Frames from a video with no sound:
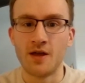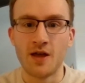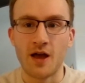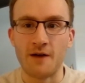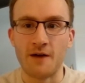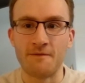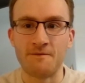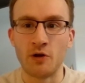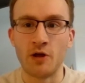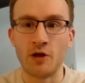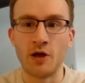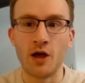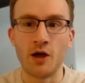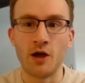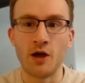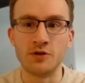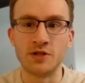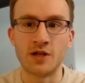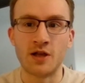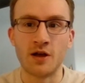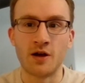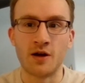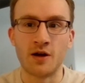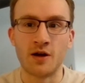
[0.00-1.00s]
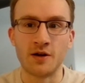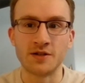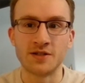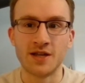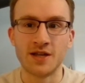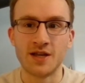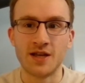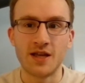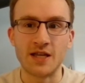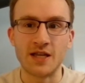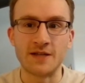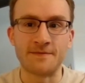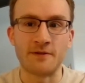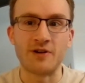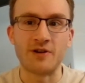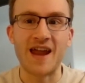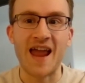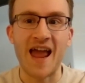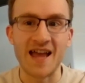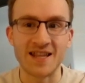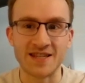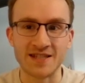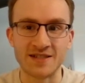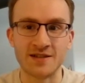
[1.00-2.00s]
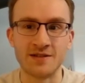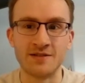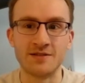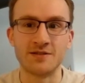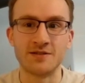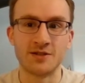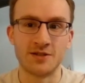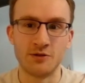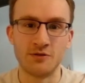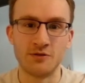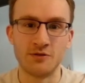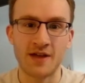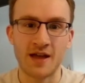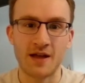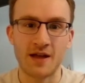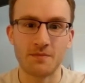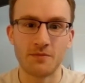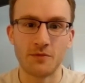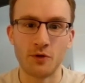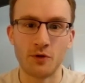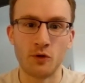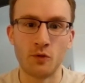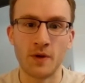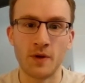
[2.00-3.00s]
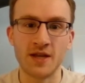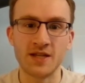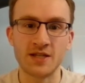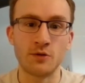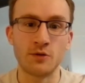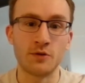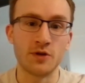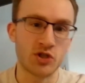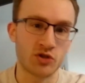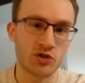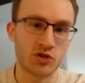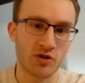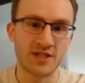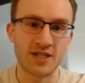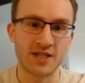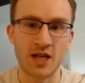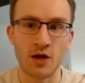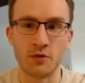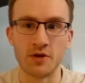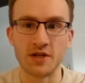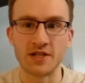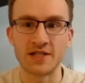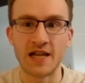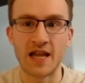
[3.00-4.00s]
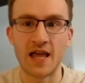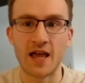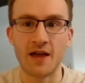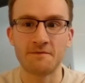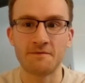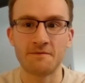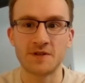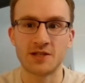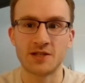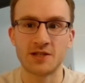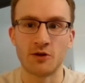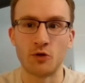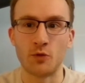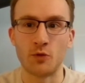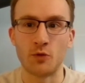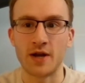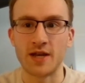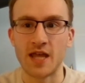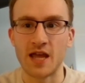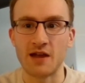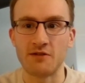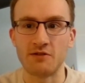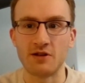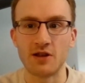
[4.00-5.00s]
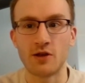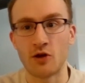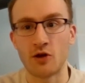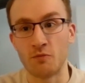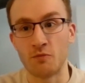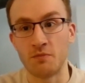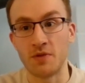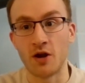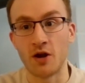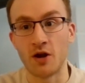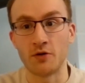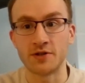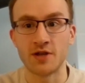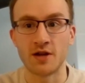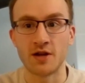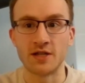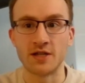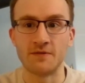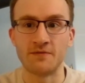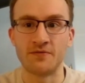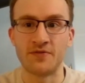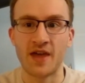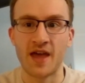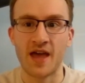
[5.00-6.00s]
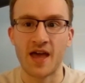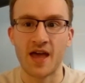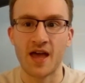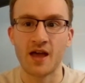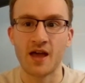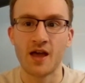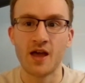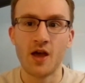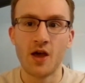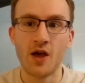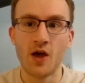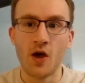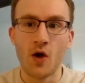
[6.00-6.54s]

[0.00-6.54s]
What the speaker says: I feel like Odegaard is very hesitant to do that. He always tries to go on his left, so Nwaneri could be an alternative there.